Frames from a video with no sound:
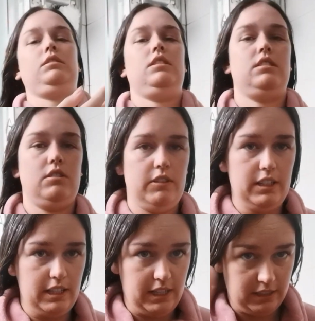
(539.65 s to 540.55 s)
because it's
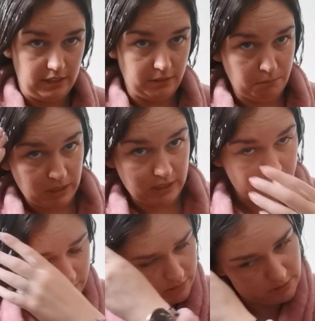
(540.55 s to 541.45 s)
really easy to miss
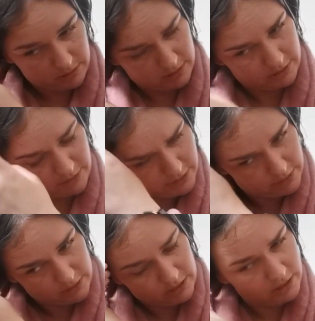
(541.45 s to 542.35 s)
out those
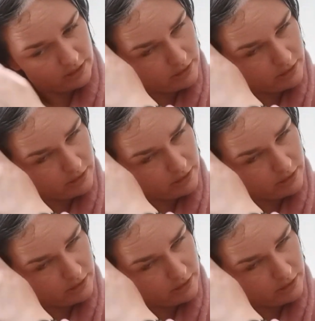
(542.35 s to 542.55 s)
areas